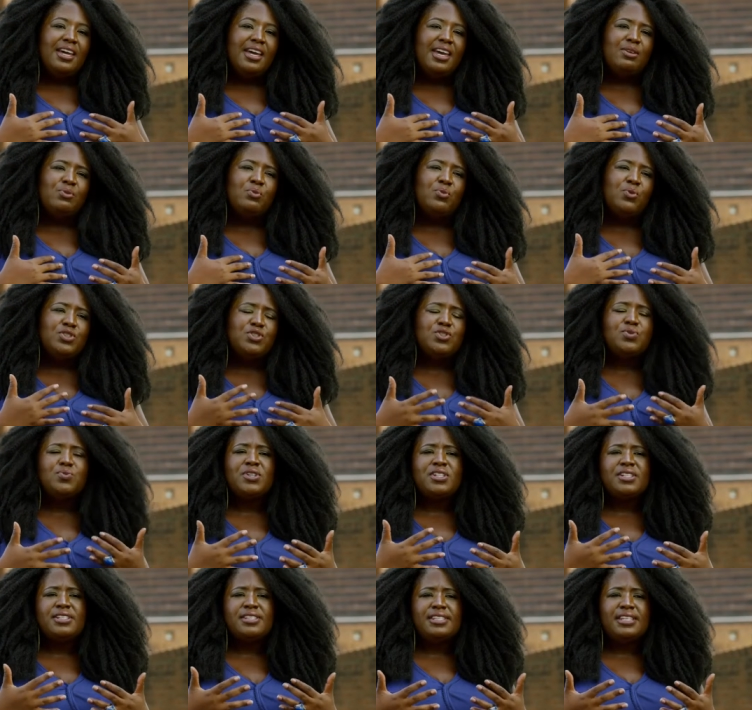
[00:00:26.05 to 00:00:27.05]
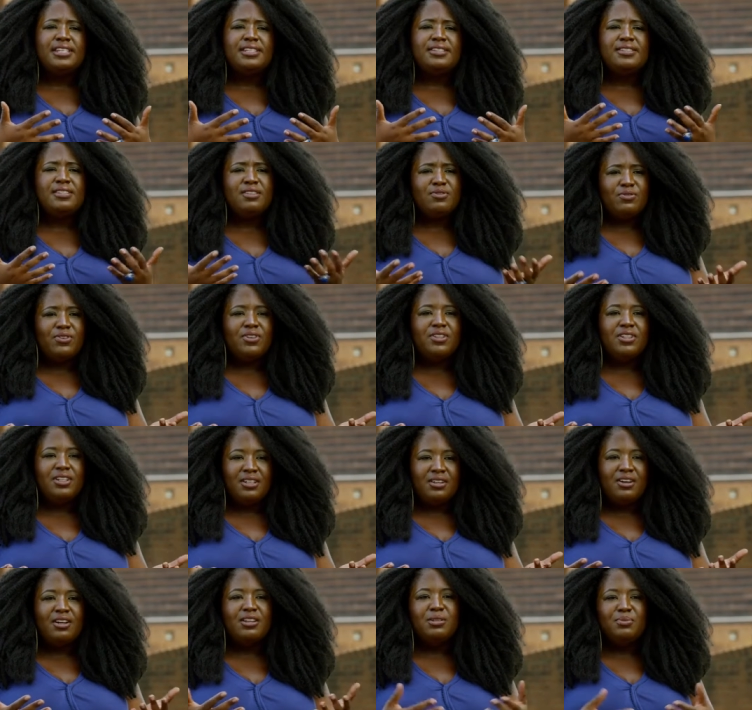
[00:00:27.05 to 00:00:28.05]
and what you want to see different
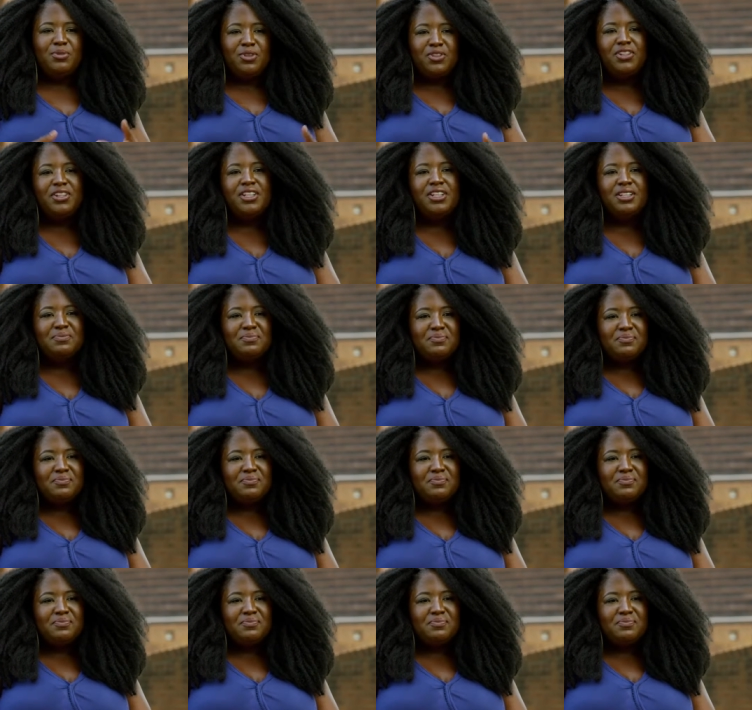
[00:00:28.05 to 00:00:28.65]
in our community.